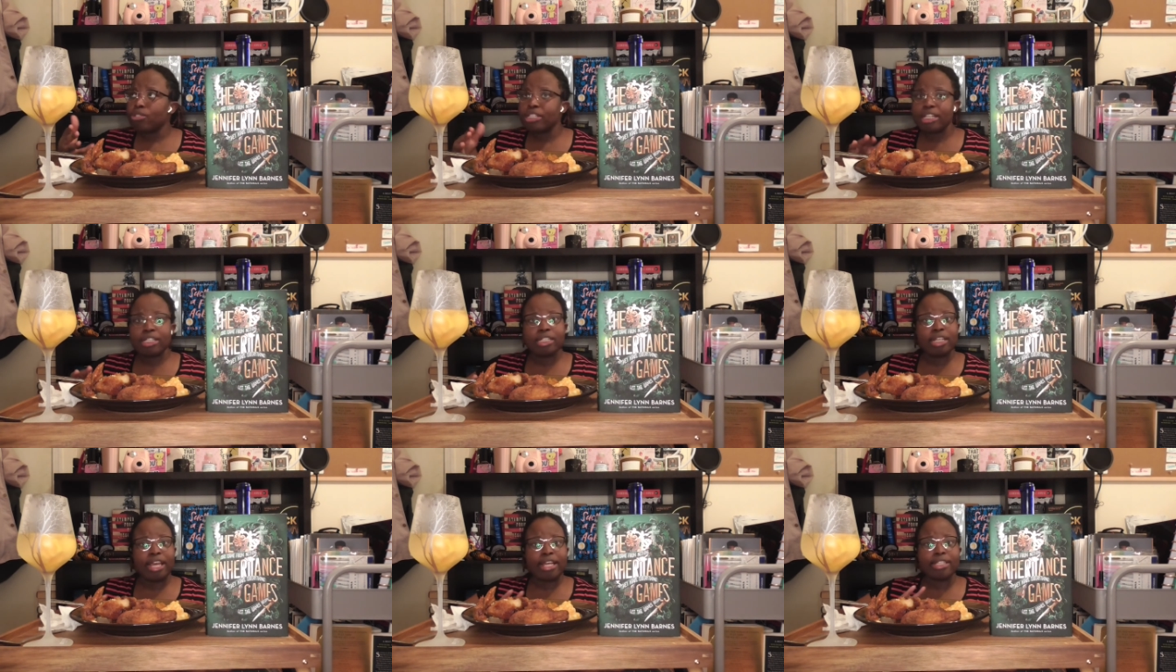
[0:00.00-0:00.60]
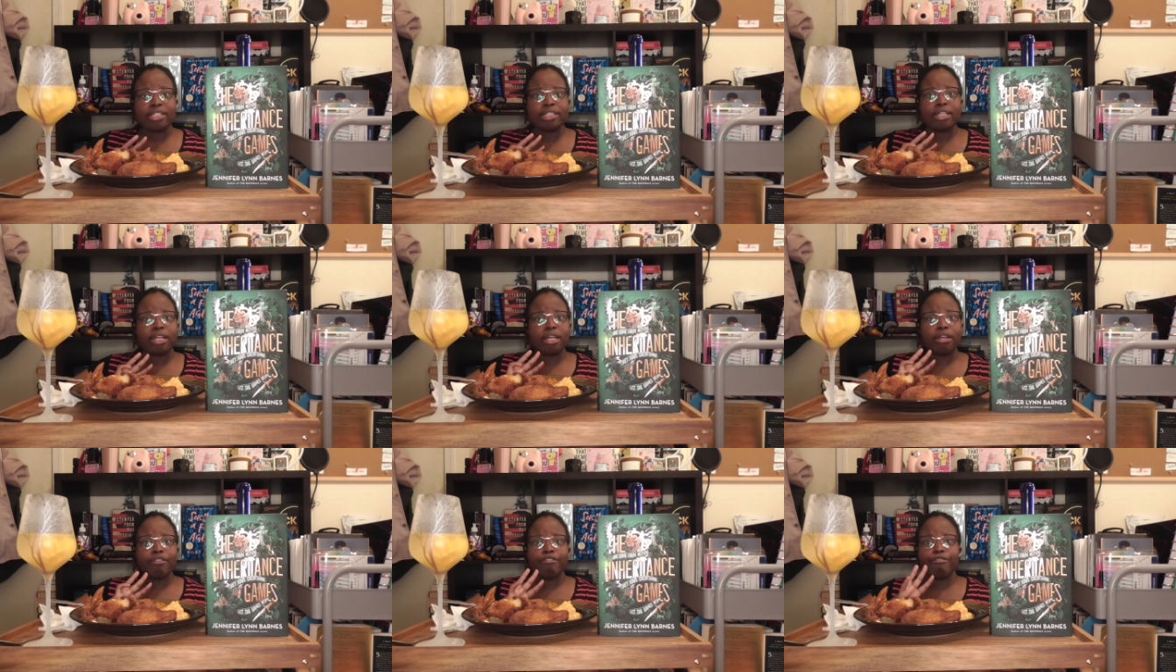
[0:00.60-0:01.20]
that she has
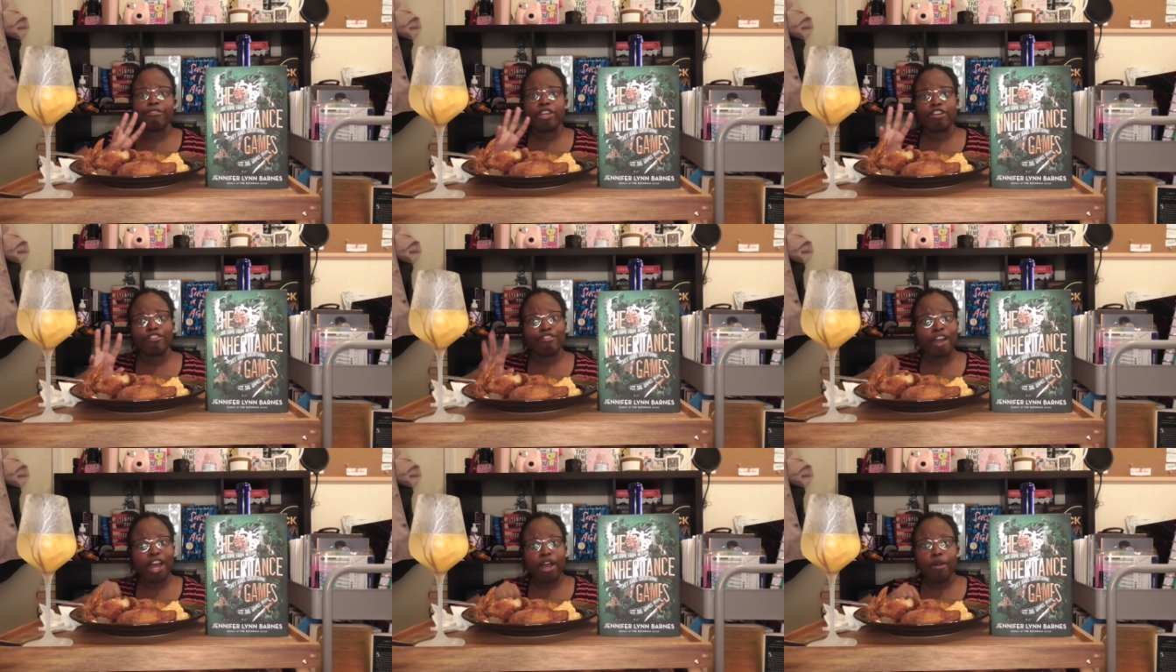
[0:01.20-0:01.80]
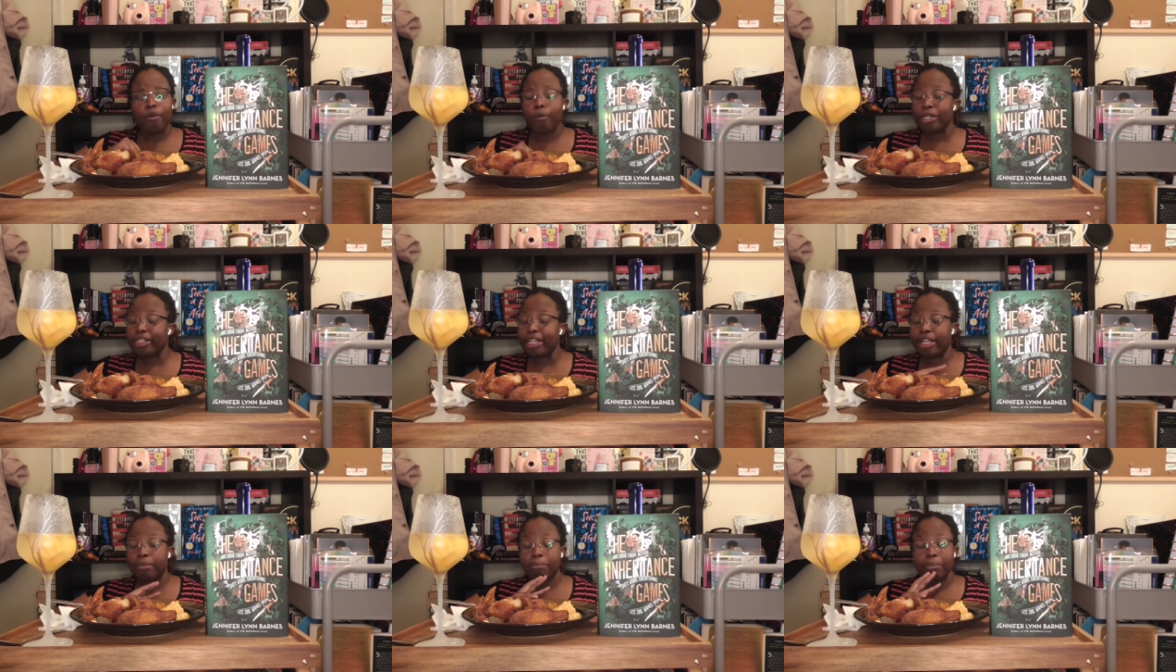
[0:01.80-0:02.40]
to figure out what
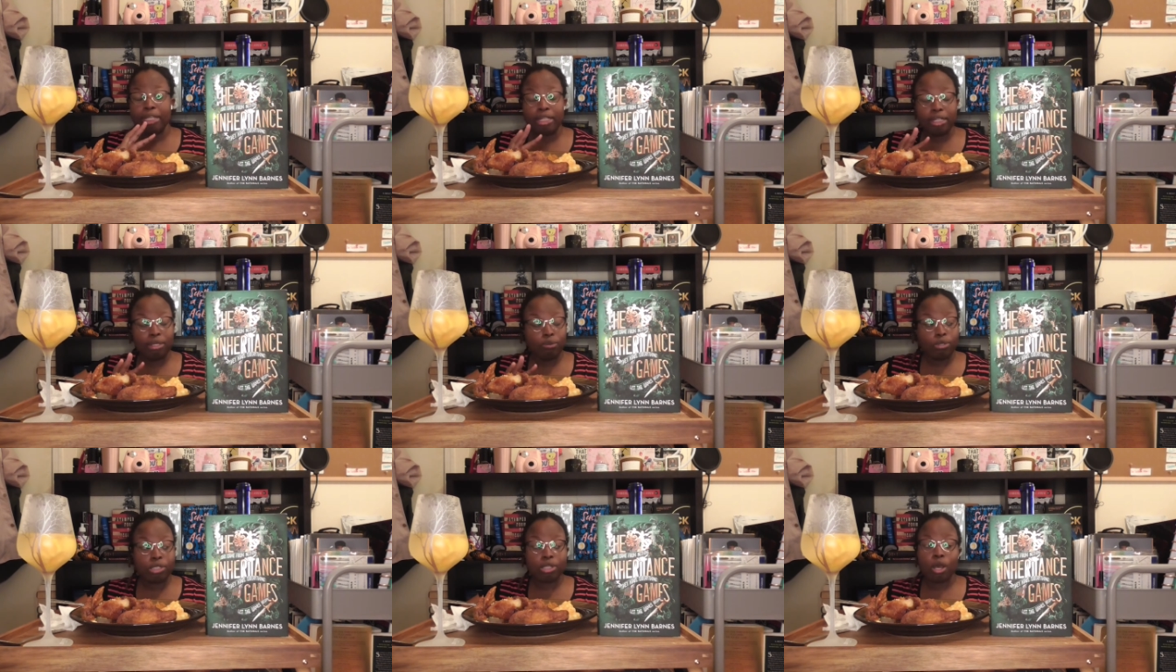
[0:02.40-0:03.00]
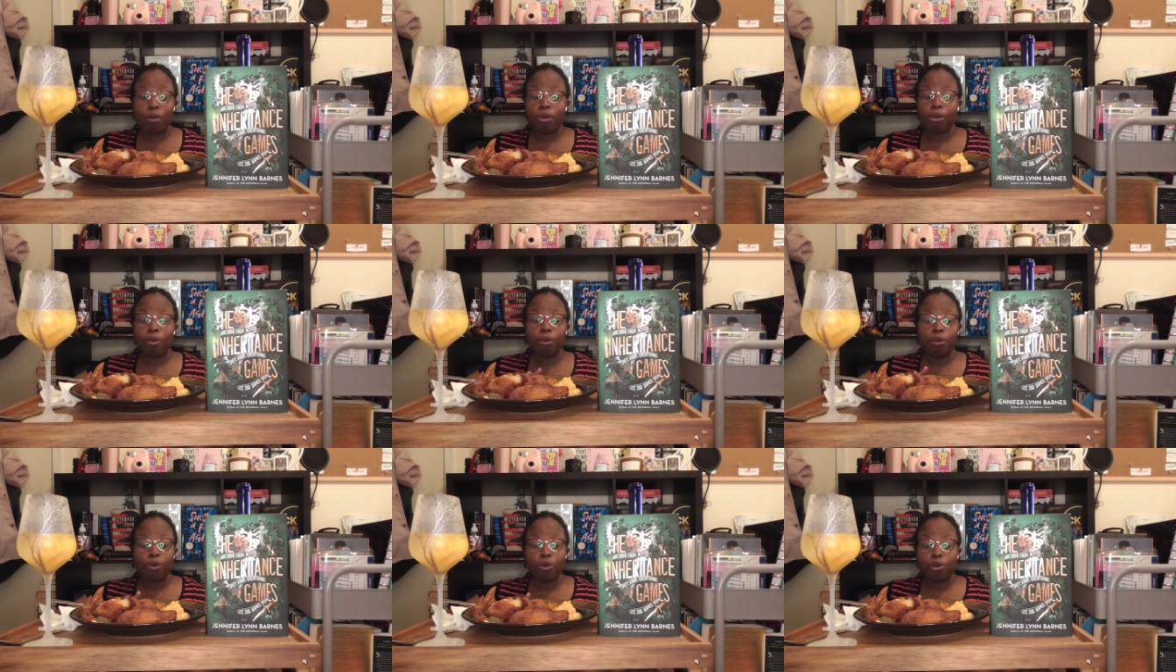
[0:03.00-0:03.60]
they mean, what's going
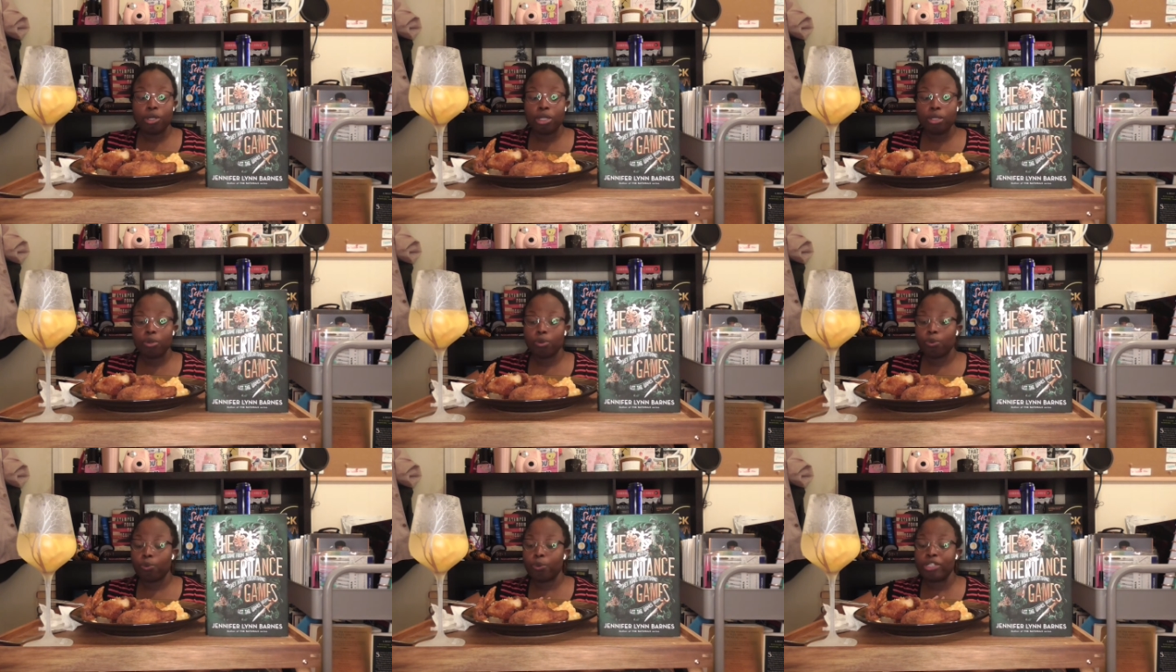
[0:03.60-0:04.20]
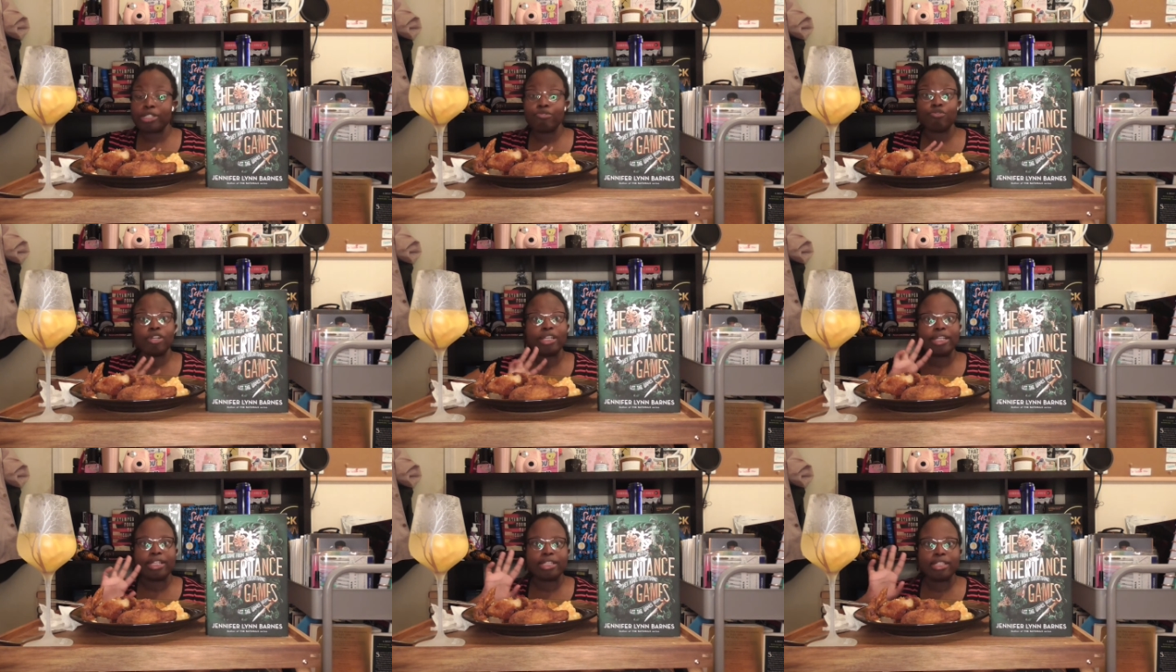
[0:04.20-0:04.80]
on, what's
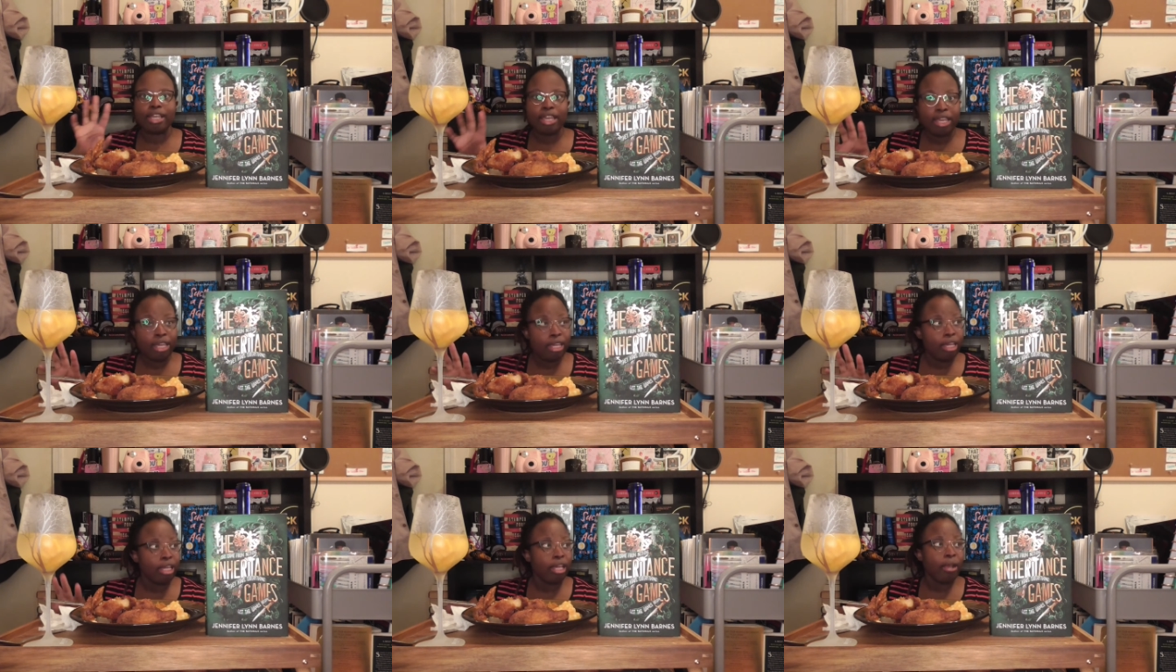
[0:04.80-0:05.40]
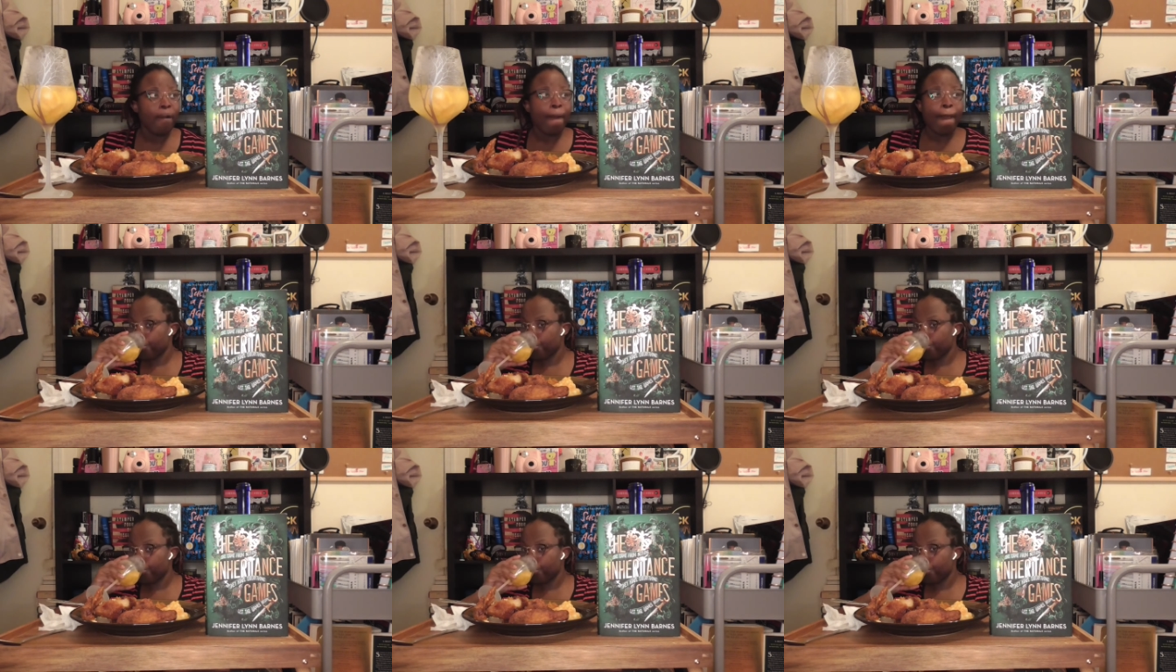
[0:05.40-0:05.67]
really tea.